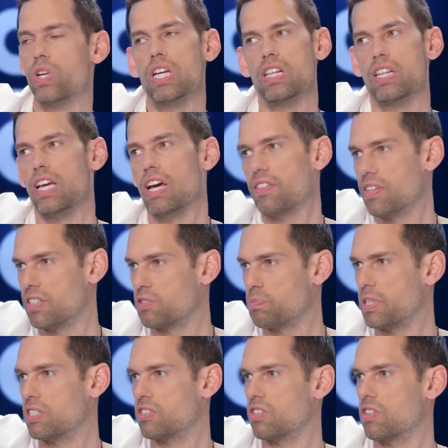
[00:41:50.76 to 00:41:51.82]
really, I think,
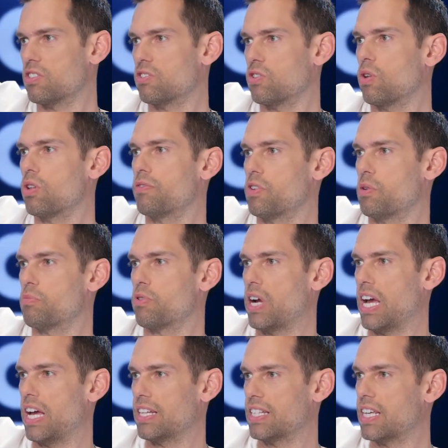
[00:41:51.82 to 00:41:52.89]
speaks to the soul of your
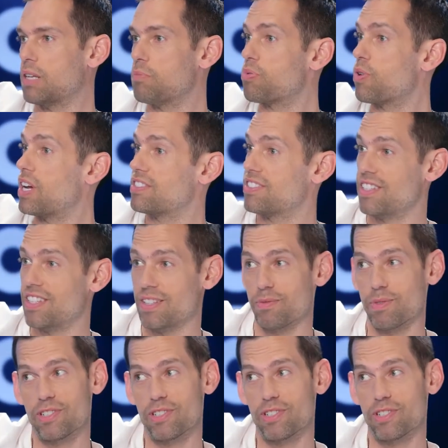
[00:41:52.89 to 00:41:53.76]
brand, Kid President,